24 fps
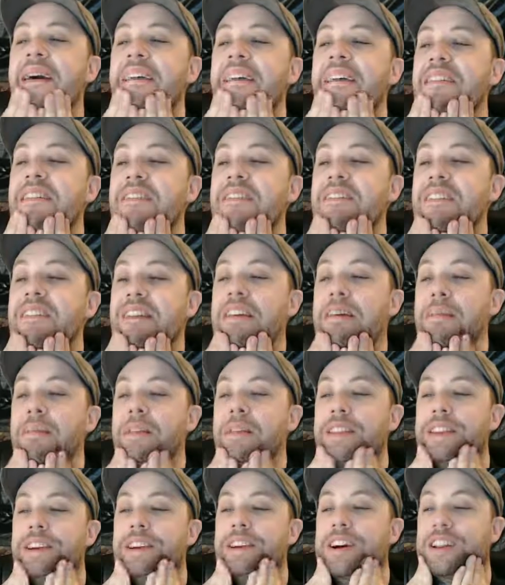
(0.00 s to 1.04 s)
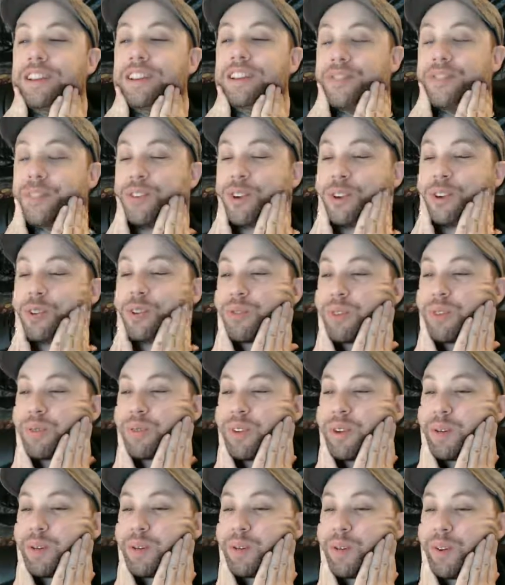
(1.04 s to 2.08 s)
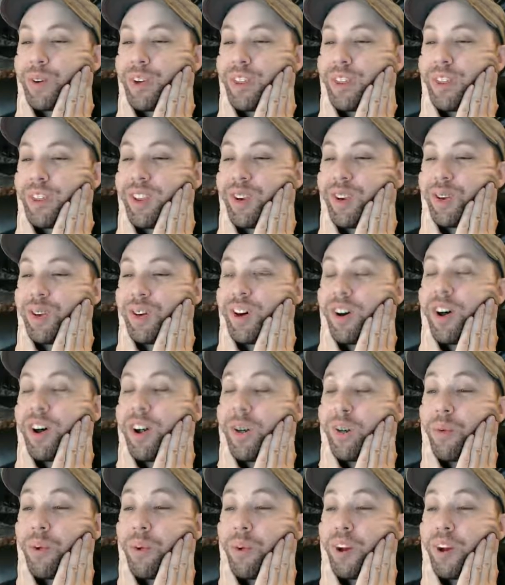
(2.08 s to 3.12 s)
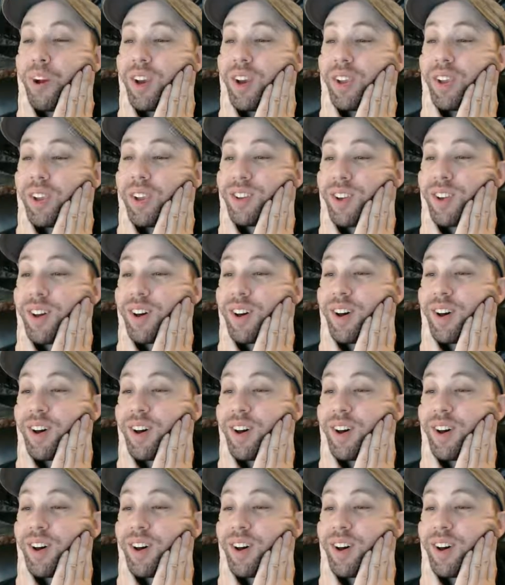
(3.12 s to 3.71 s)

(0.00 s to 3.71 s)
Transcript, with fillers: Never tell me the odds the Force will be with you always.